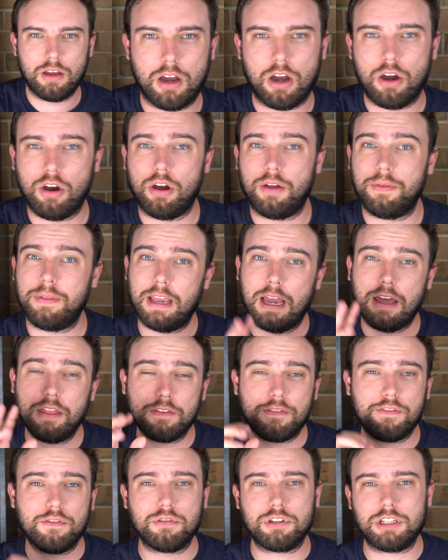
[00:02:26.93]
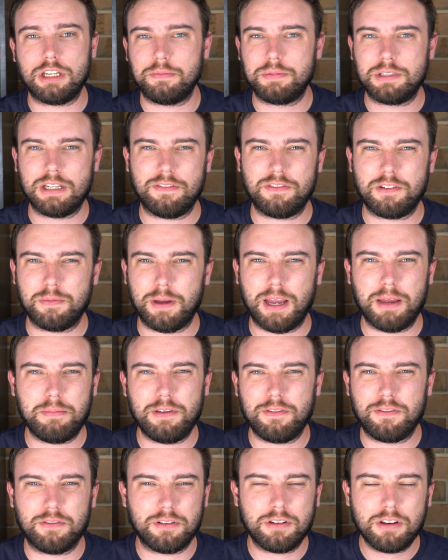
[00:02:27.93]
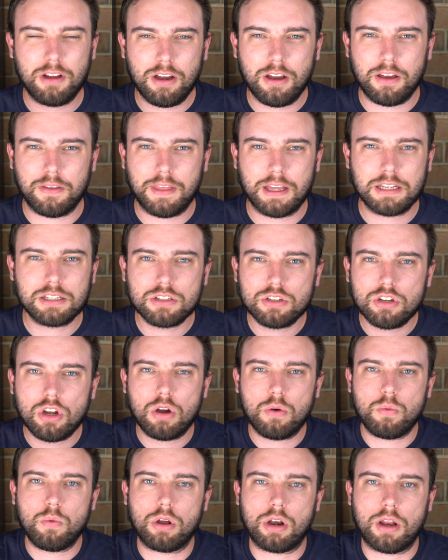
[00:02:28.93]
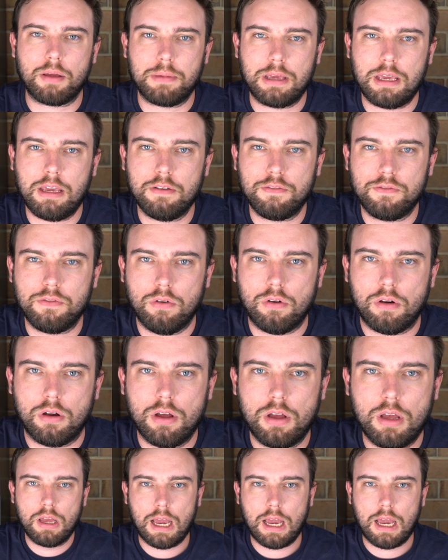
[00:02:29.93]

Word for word: Oh, and the other four tips you have to pay me for. No, that's not what I'm here for.